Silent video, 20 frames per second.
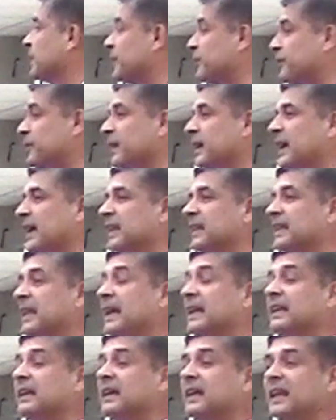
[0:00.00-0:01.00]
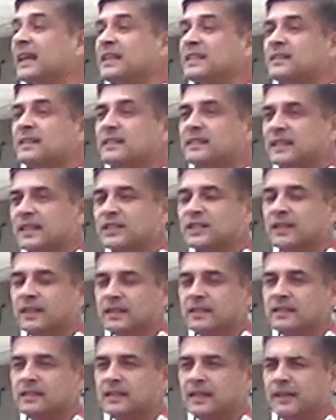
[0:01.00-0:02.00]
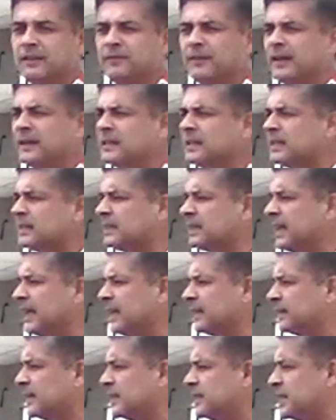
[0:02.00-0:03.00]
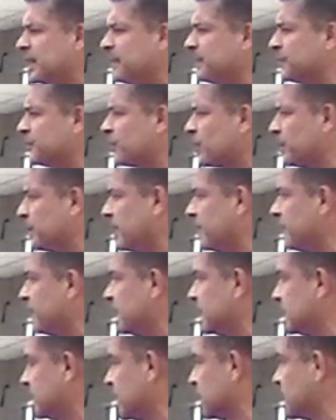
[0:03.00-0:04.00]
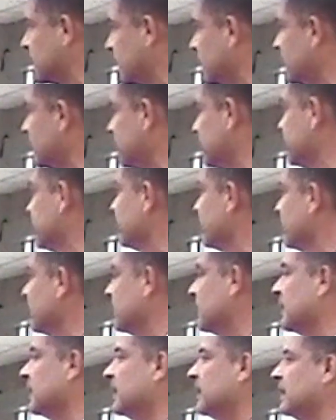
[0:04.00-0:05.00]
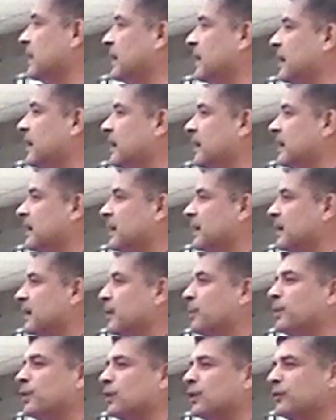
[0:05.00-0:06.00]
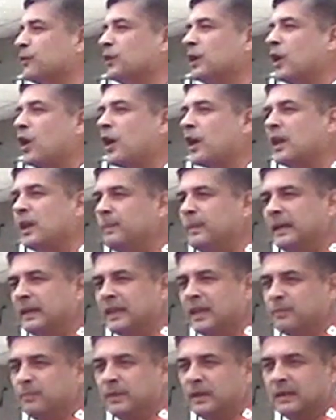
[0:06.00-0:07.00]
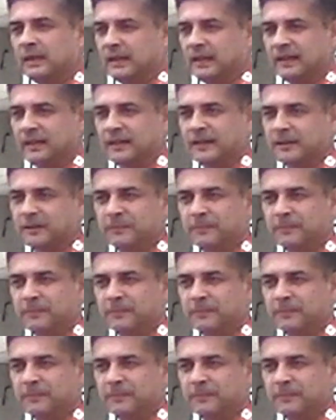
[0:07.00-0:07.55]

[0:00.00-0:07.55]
if we can categorize the sessions, and if I just take the gems from every session, a beautiful ornament can be created.